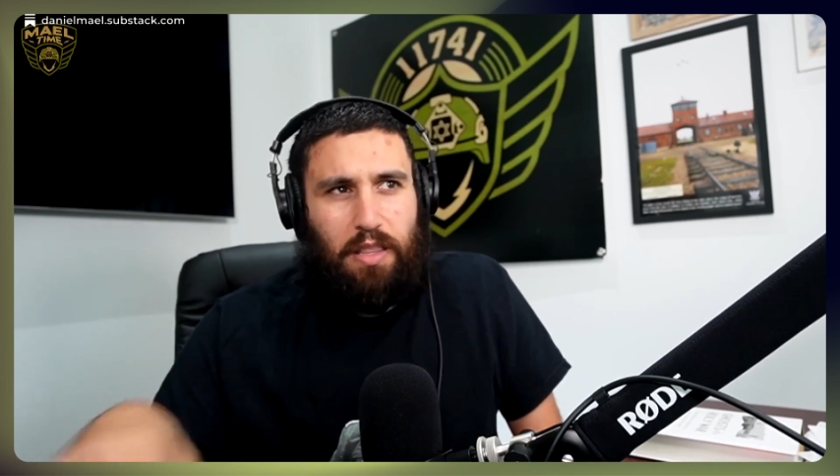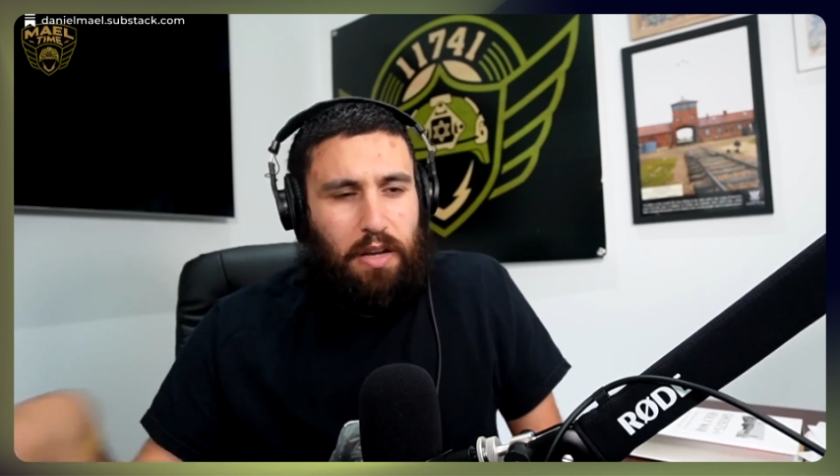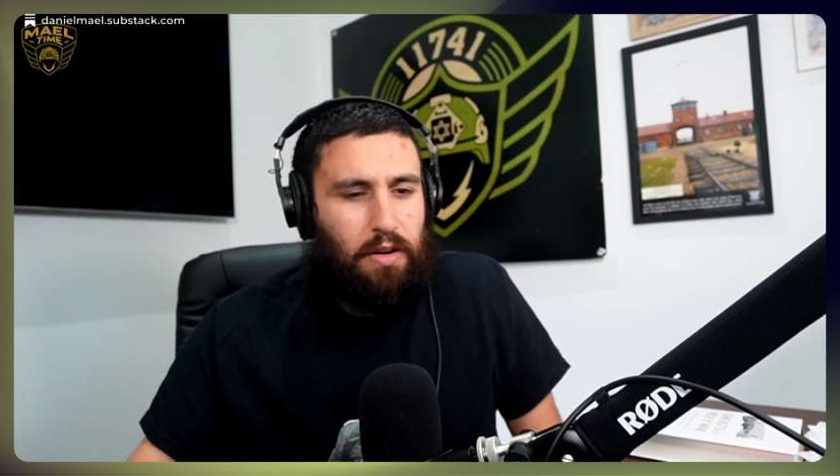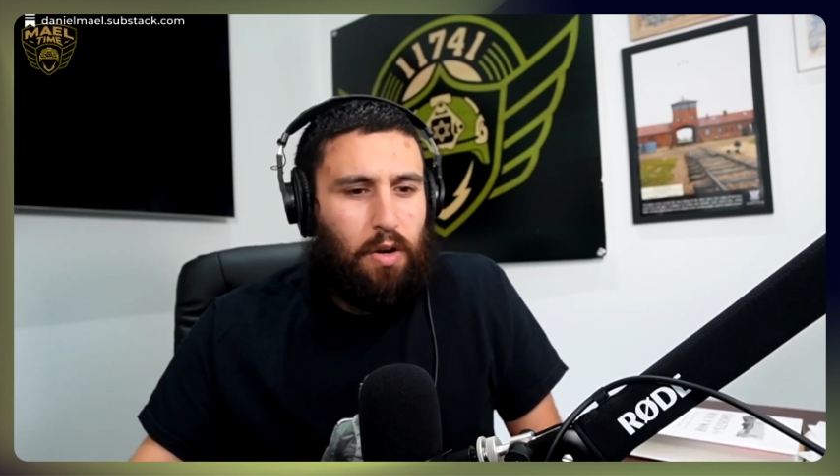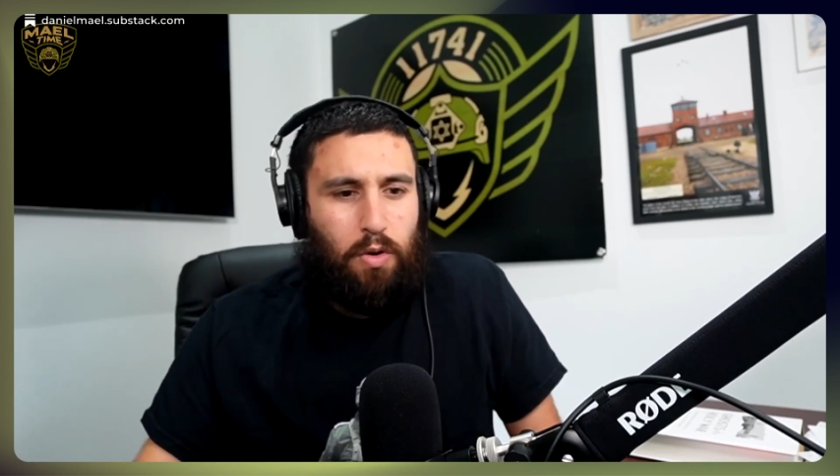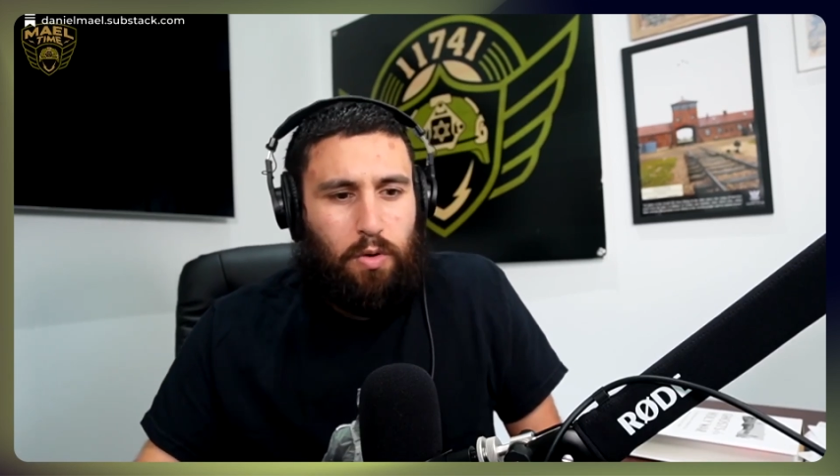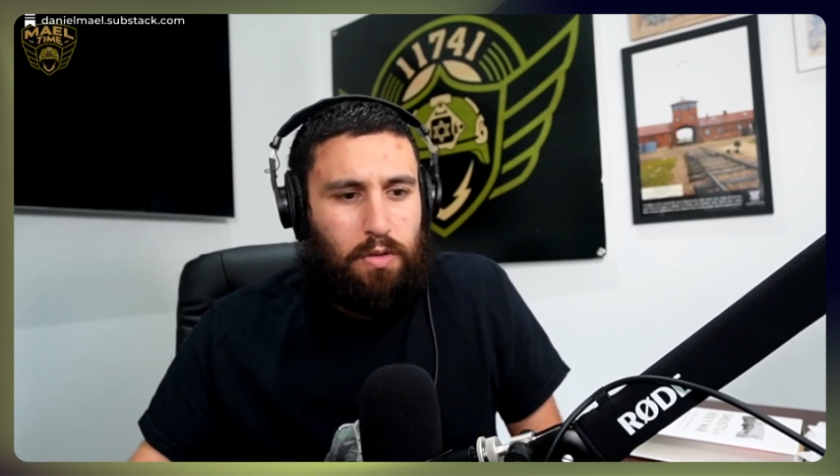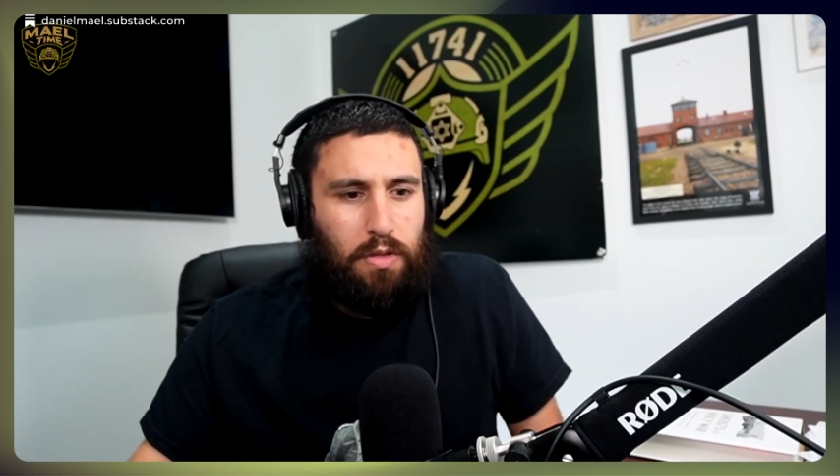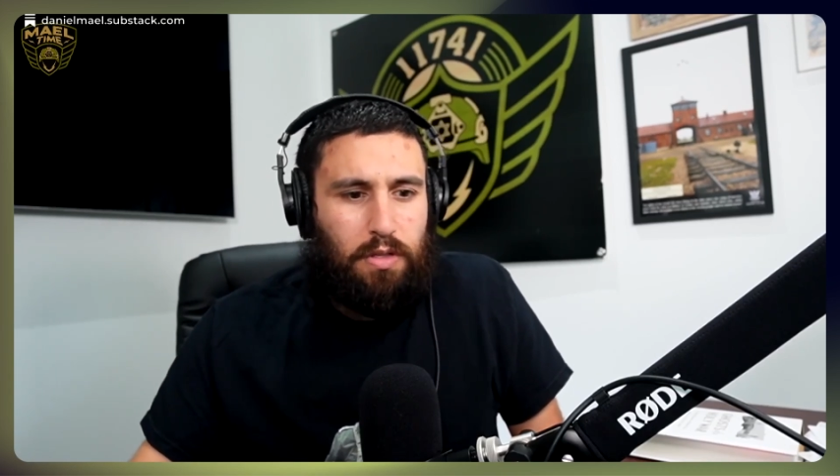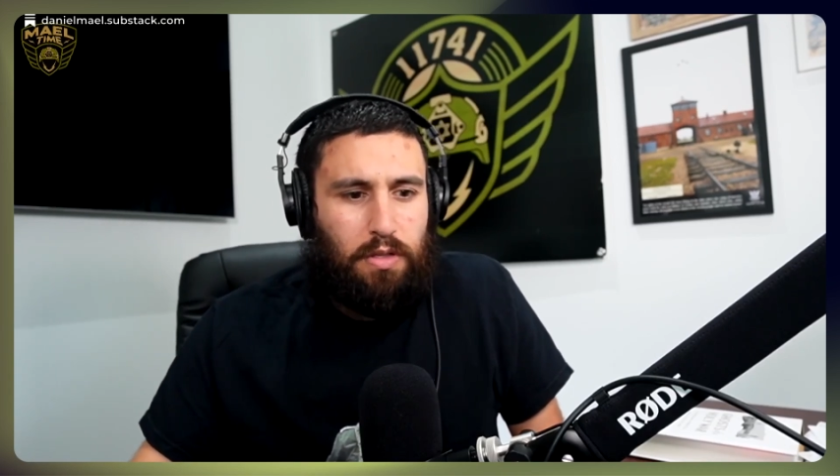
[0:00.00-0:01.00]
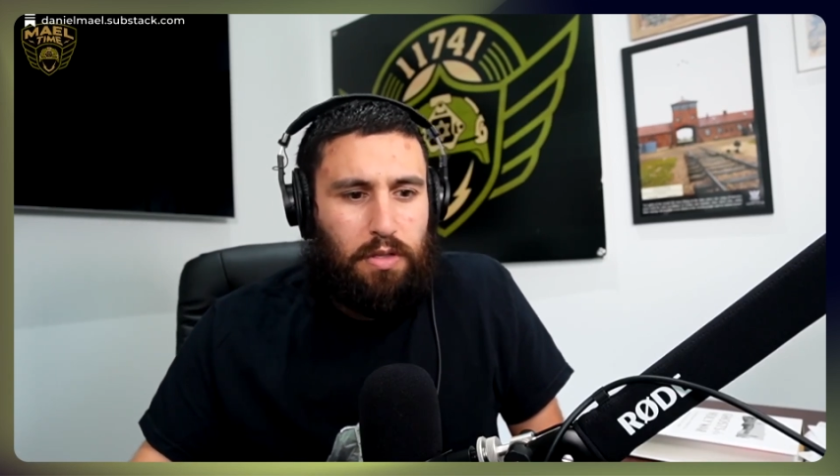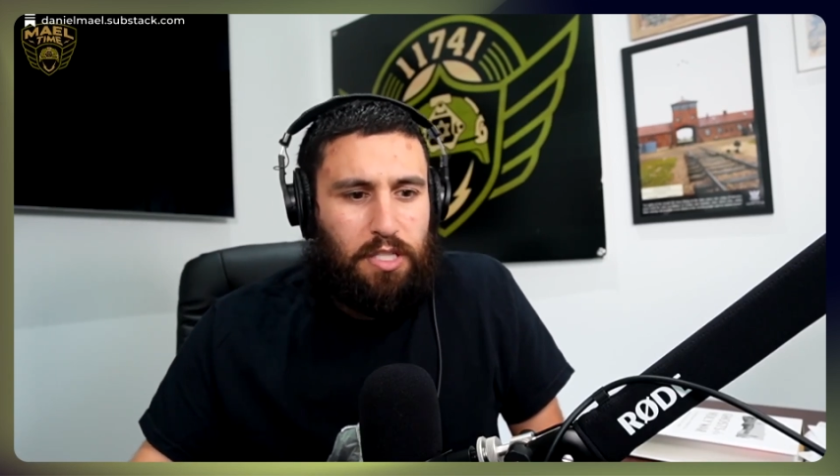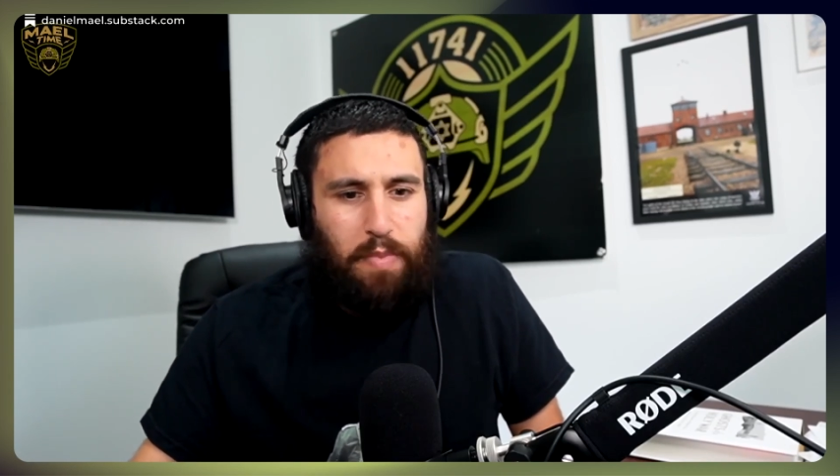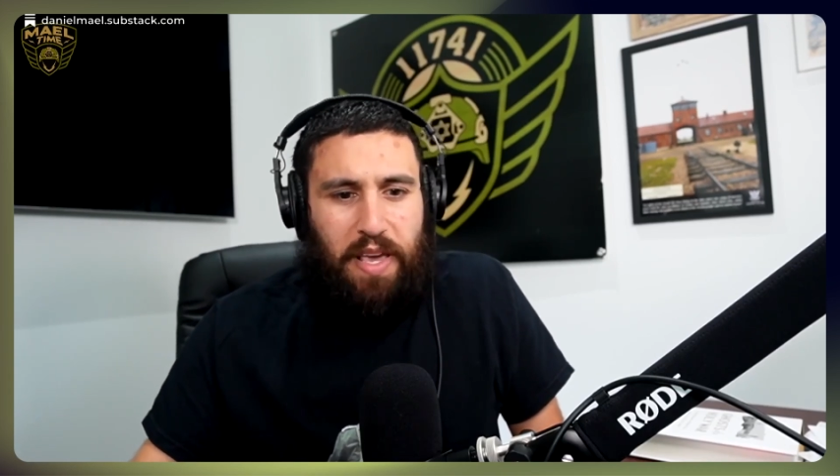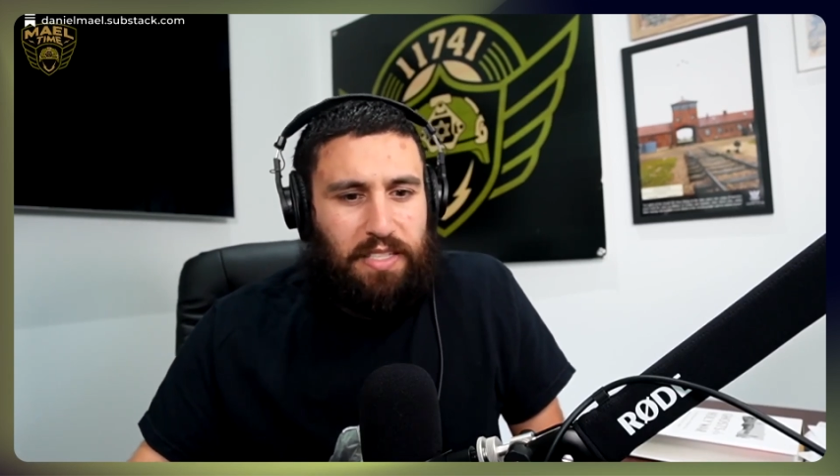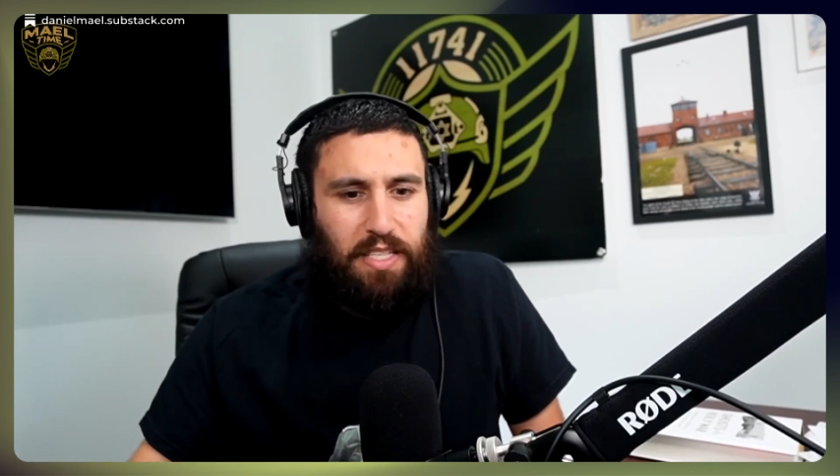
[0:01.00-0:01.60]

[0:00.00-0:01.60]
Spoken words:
their own space?